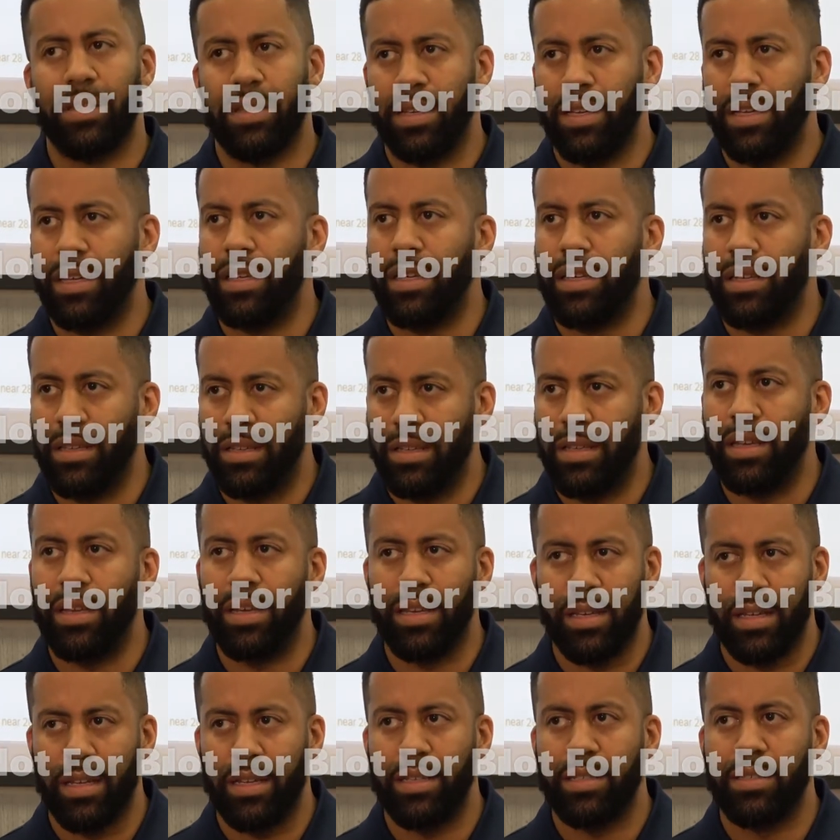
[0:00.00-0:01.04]
You haven't
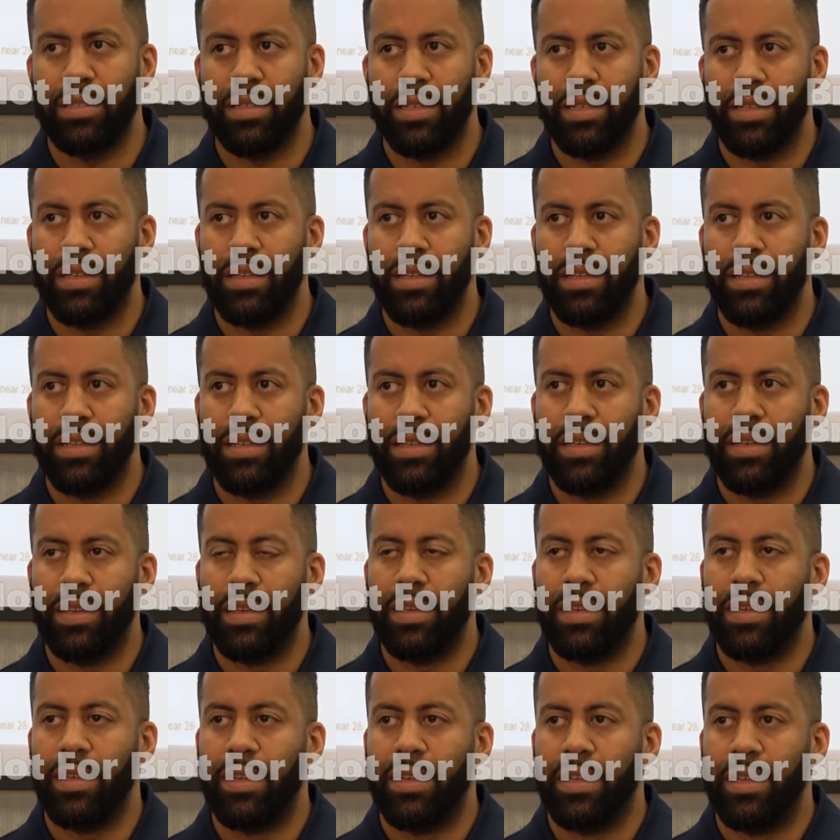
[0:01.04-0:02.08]
used that much this year,
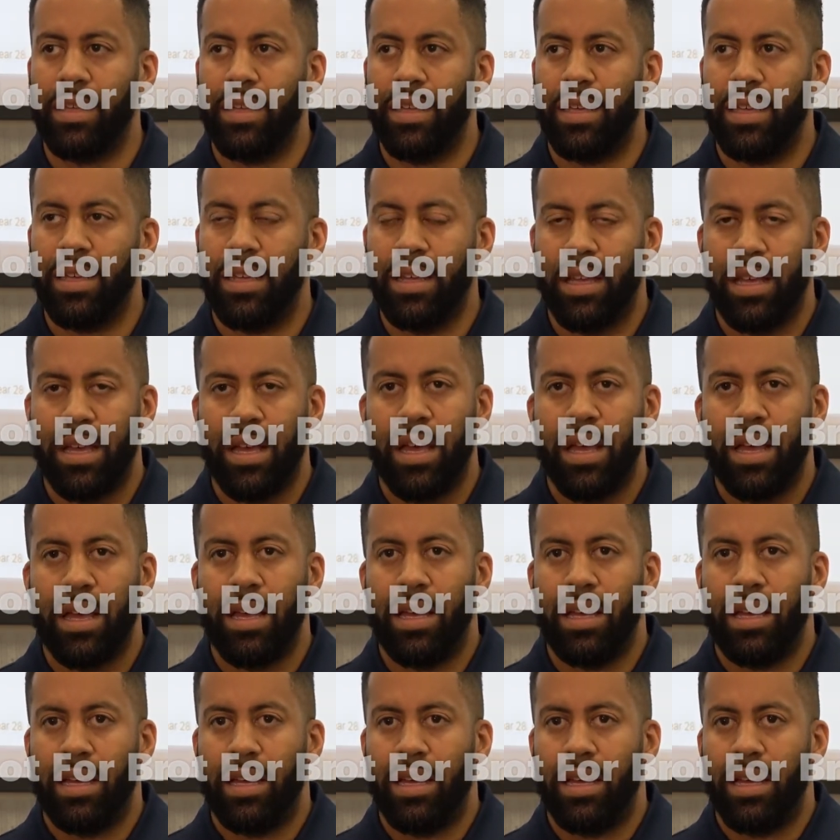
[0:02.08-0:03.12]
really, have you? Or have
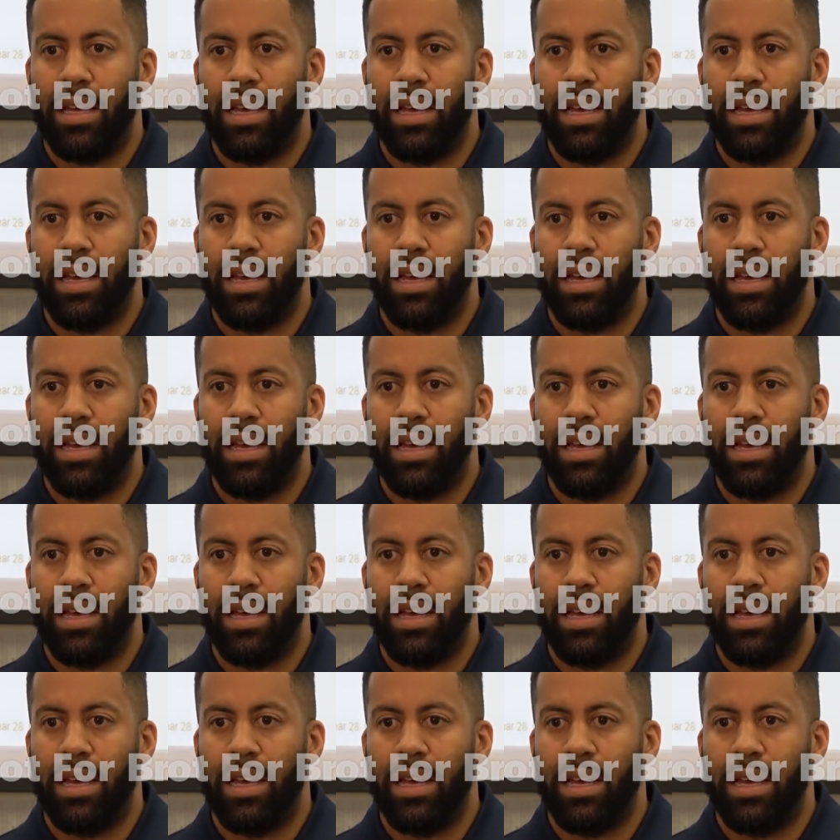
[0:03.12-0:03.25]
you?